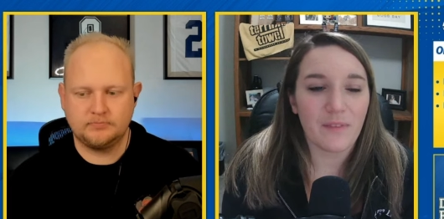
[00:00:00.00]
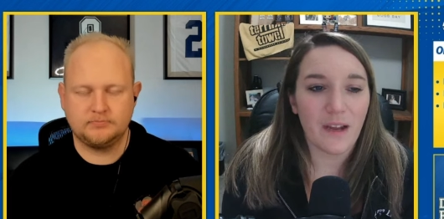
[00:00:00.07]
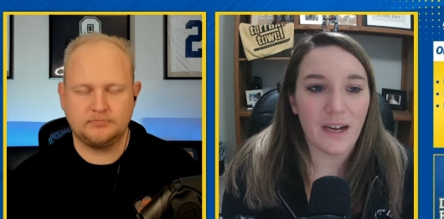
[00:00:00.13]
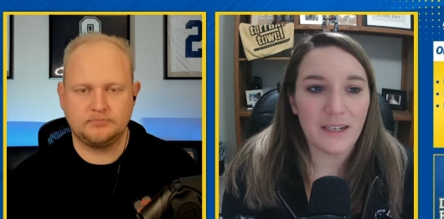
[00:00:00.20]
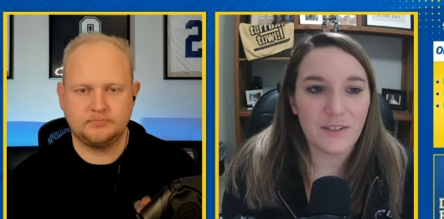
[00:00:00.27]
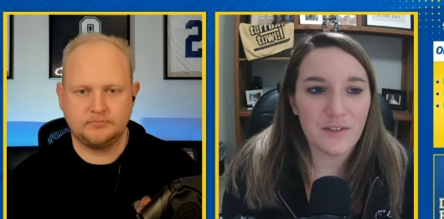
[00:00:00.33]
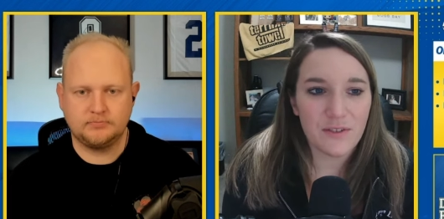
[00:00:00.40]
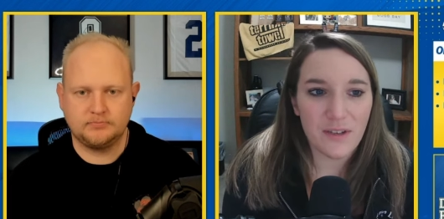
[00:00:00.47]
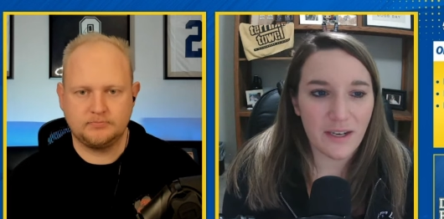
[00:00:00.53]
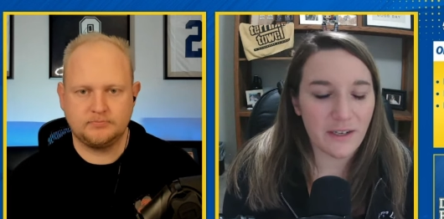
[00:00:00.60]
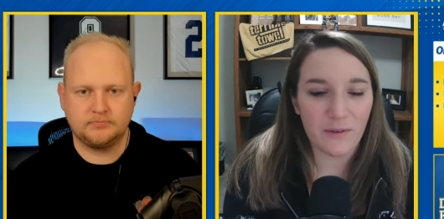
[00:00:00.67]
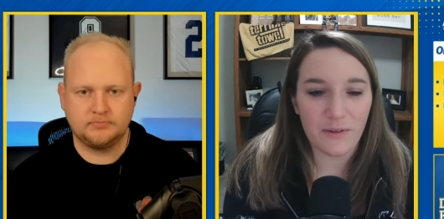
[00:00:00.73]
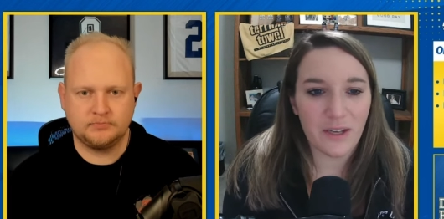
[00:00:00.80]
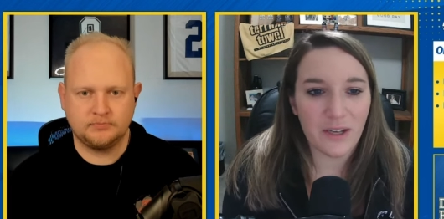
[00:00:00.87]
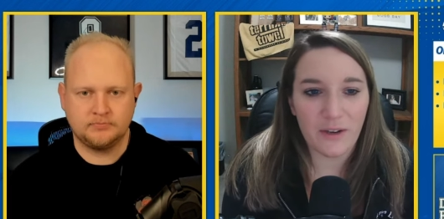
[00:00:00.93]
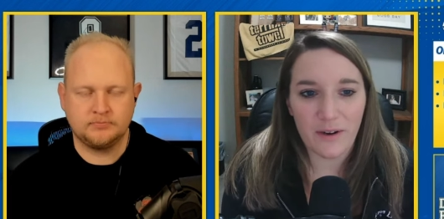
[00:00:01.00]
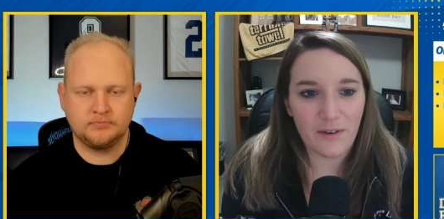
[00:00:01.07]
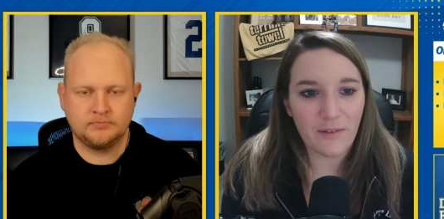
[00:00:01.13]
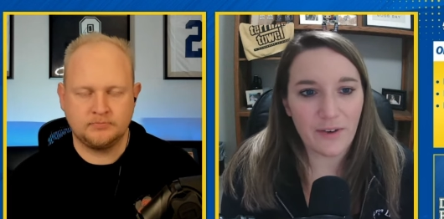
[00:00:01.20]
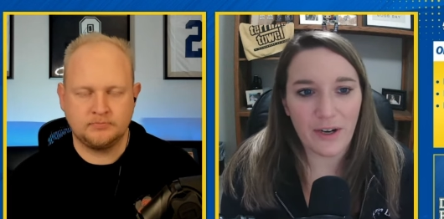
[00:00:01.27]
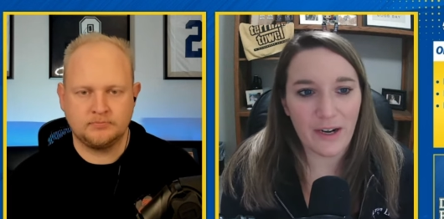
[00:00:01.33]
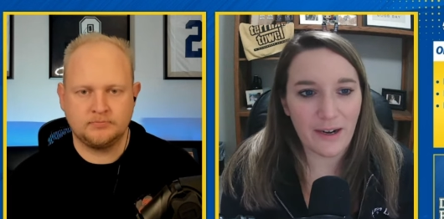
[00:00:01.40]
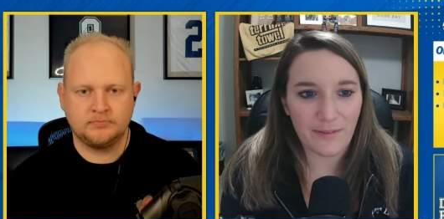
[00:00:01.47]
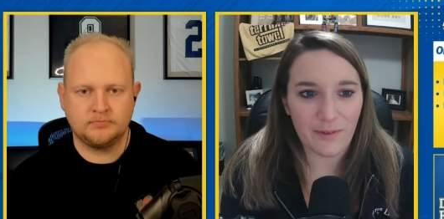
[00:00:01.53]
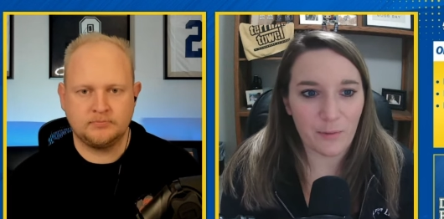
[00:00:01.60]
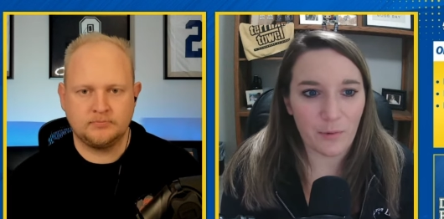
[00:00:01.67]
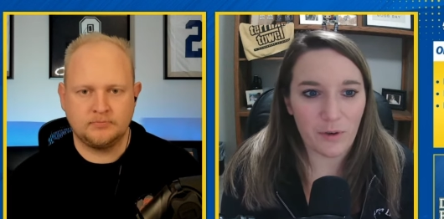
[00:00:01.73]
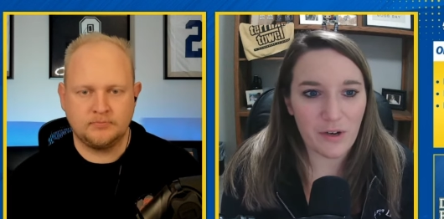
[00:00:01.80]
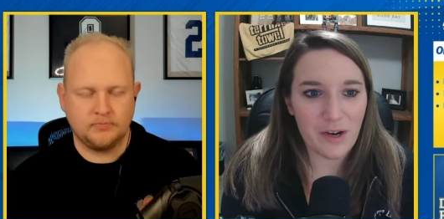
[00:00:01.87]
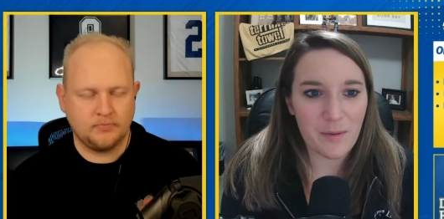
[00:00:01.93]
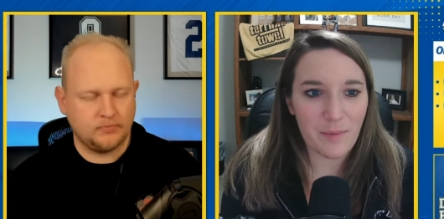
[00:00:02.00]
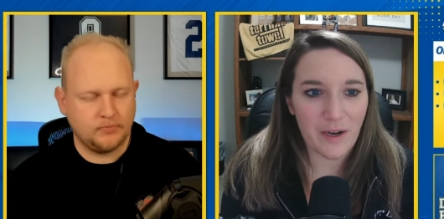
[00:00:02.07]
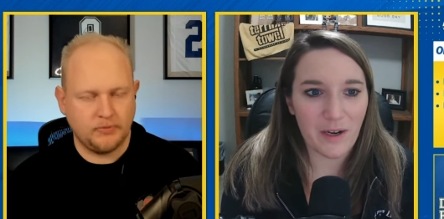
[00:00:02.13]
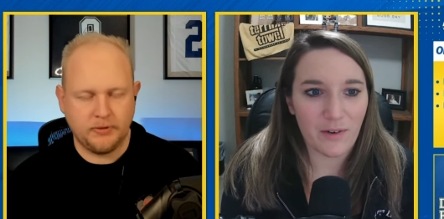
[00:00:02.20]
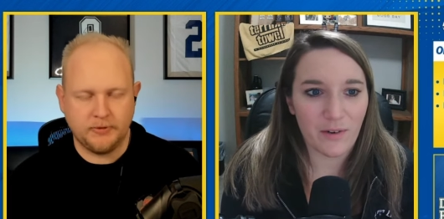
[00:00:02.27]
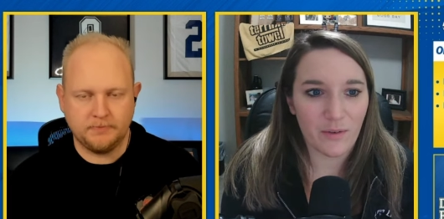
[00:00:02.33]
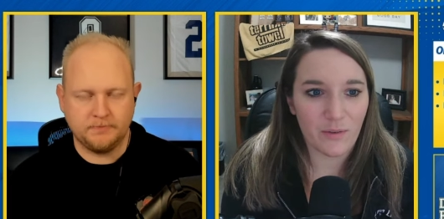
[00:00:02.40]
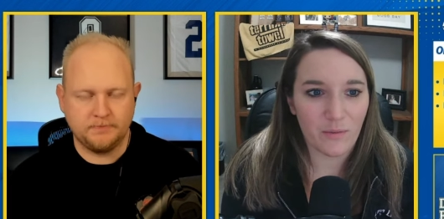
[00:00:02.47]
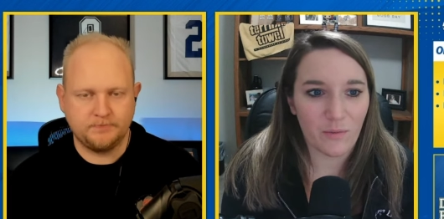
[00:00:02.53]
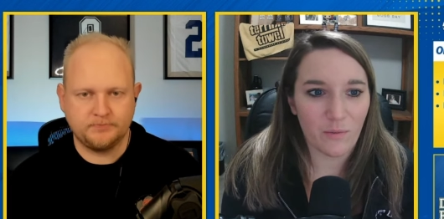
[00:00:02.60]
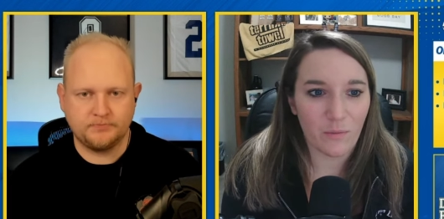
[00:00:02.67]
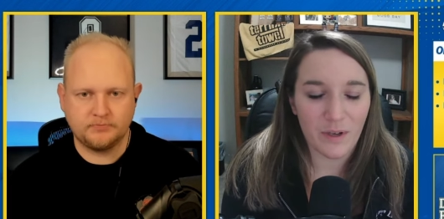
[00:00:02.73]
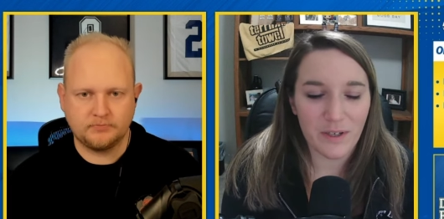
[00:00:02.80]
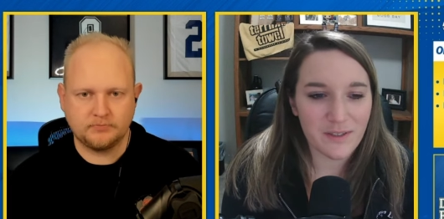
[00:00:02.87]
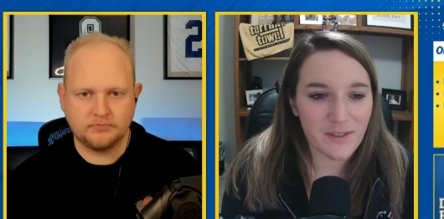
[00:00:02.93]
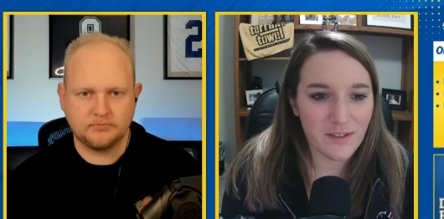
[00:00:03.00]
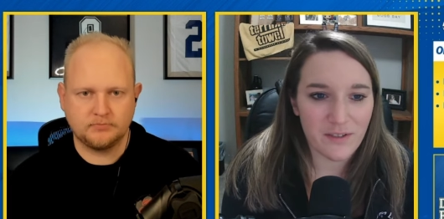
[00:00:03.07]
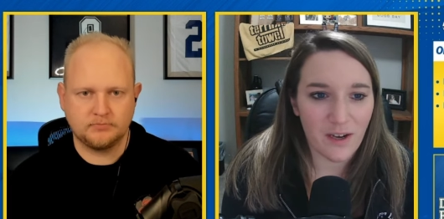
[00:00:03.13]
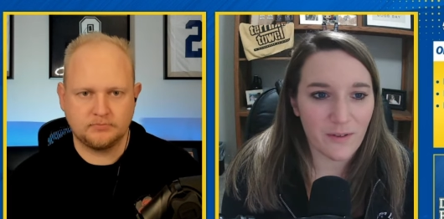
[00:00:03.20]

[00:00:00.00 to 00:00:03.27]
Speaker 1: I don't think you're ever going to have to worry about what is this